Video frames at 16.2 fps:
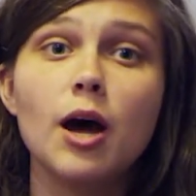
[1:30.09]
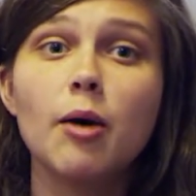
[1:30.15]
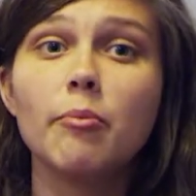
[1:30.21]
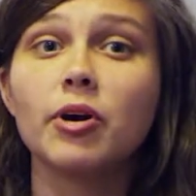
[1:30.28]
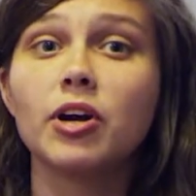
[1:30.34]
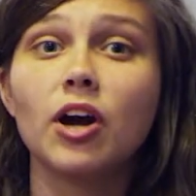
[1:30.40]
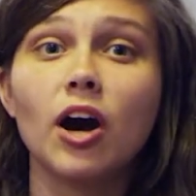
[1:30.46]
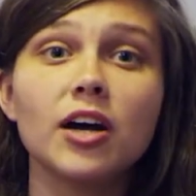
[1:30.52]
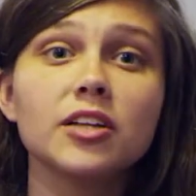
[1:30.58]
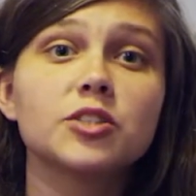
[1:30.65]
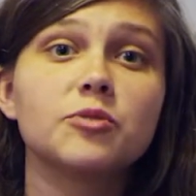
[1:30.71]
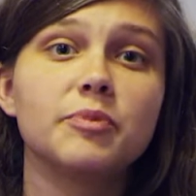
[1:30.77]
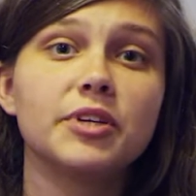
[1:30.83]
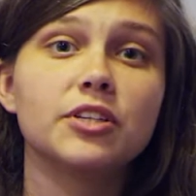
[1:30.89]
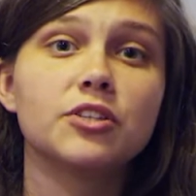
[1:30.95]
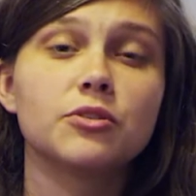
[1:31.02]
but God
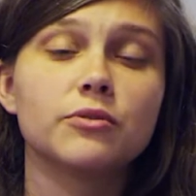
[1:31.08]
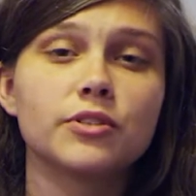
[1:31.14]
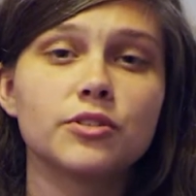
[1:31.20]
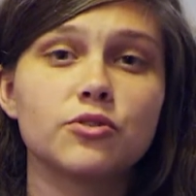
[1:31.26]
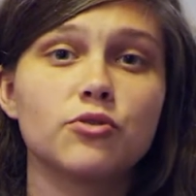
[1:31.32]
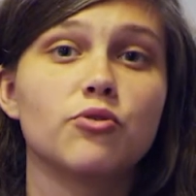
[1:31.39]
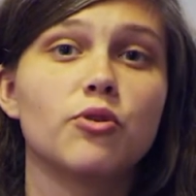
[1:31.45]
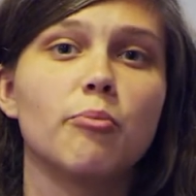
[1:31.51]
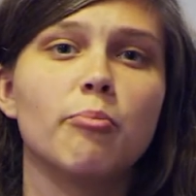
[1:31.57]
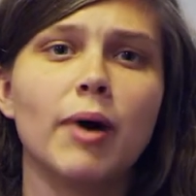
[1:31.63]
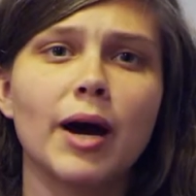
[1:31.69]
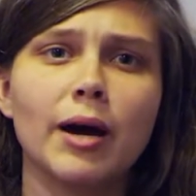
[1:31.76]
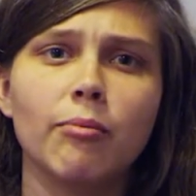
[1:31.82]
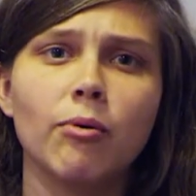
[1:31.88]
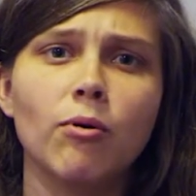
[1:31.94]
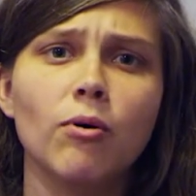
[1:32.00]
speaks to us through the
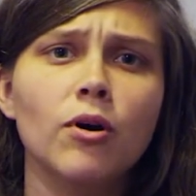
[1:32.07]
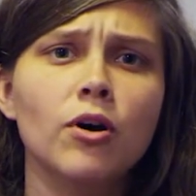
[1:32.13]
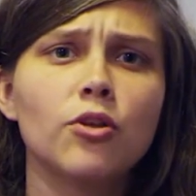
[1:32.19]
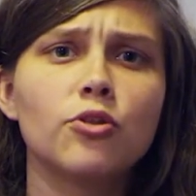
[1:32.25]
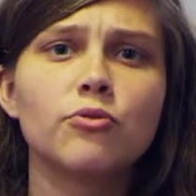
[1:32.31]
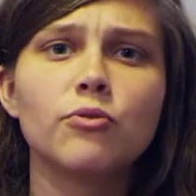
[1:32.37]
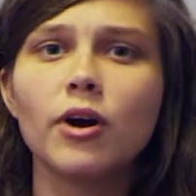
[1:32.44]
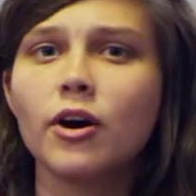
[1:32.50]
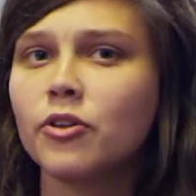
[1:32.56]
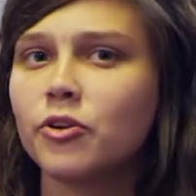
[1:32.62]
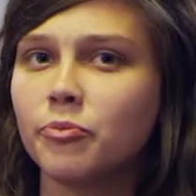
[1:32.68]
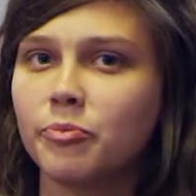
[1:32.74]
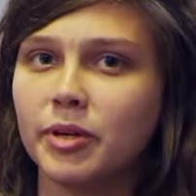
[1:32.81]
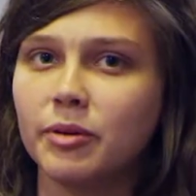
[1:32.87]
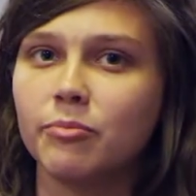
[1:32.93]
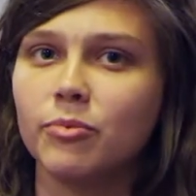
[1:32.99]
Bible, through other
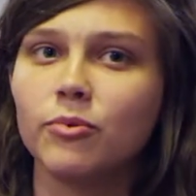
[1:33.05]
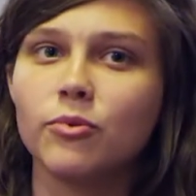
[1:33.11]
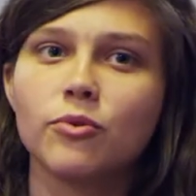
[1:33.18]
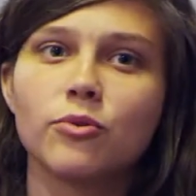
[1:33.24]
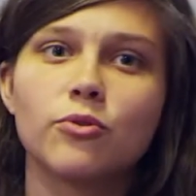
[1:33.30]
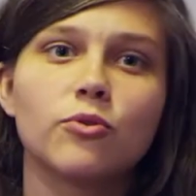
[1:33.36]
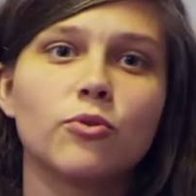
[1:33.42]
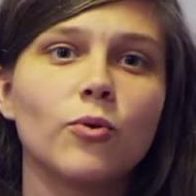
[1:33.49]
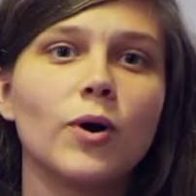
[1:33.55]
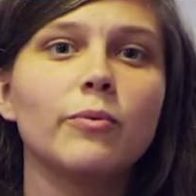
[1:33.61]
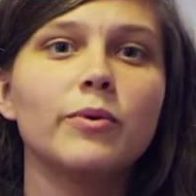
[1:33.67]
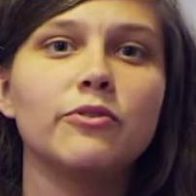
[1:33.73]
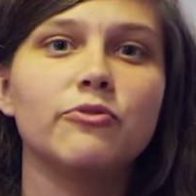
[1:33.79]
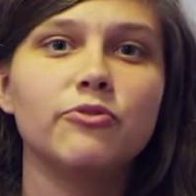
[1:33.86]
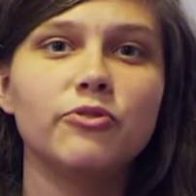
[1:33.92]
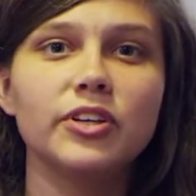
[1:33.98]
people, through what
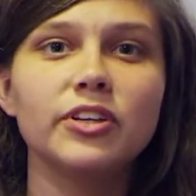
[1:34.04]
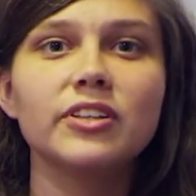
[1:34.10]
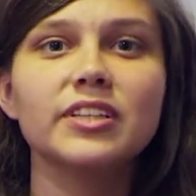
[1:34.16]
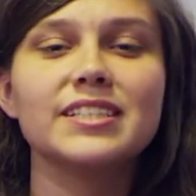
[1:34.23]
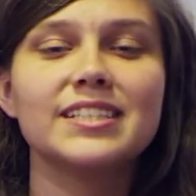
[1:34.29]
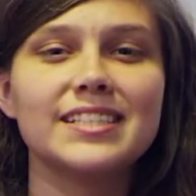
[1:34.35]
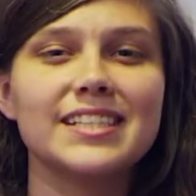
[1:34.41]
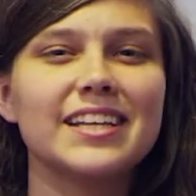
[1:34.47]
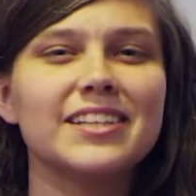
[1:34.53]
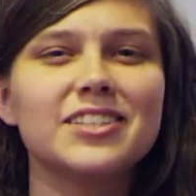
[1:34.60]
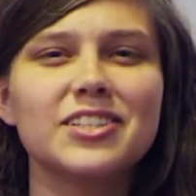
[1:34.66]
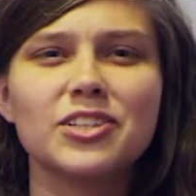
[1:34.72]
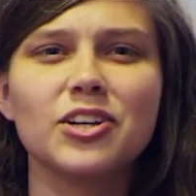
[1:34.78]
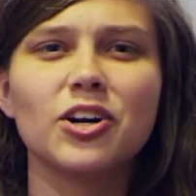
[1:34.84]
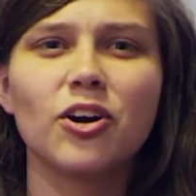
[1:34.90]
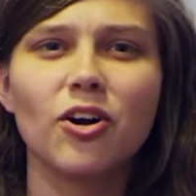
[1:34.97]
we feel and sense
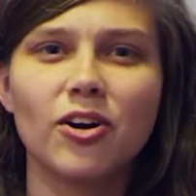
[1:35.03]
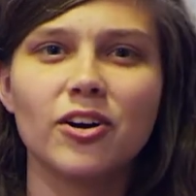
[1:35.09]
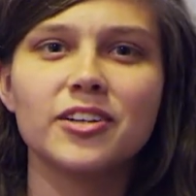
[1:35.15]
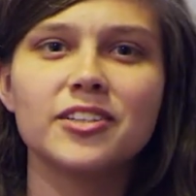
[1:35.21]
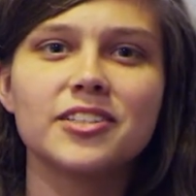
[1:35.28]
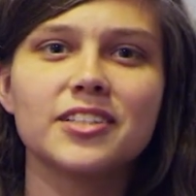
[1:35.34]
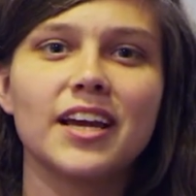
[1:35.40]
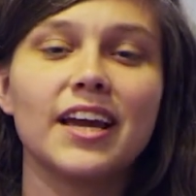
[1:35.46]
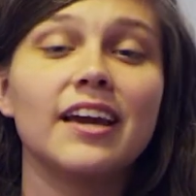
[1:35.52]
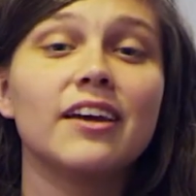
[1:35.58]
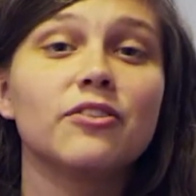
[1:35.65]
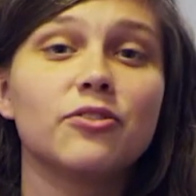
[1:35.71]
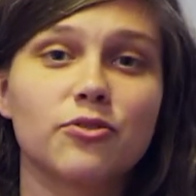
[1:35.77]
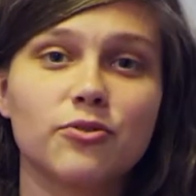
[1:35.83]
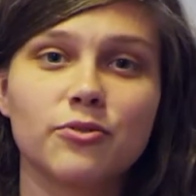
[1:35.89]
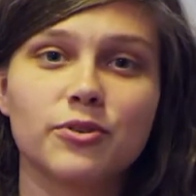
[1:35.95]
in our hearts and
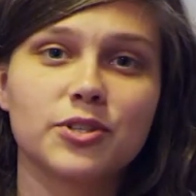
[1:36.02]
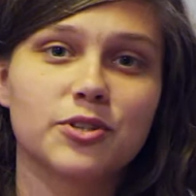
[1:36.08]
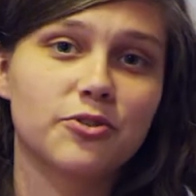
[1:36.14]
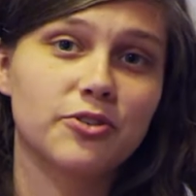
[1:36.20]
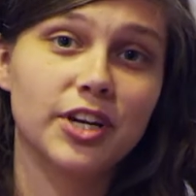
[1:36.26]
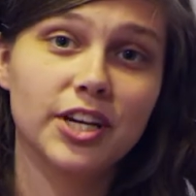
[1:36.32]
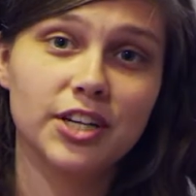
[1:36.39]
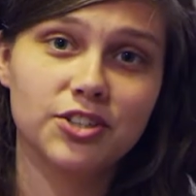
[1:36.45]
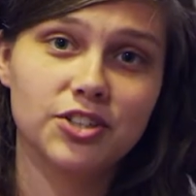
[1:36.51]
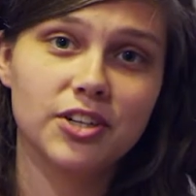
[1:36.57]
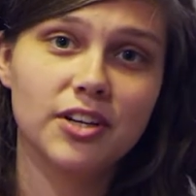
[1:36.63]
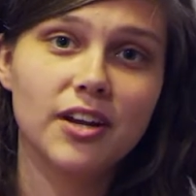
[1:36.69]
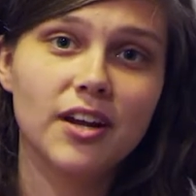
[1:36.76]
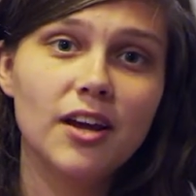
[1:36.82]
through His creation.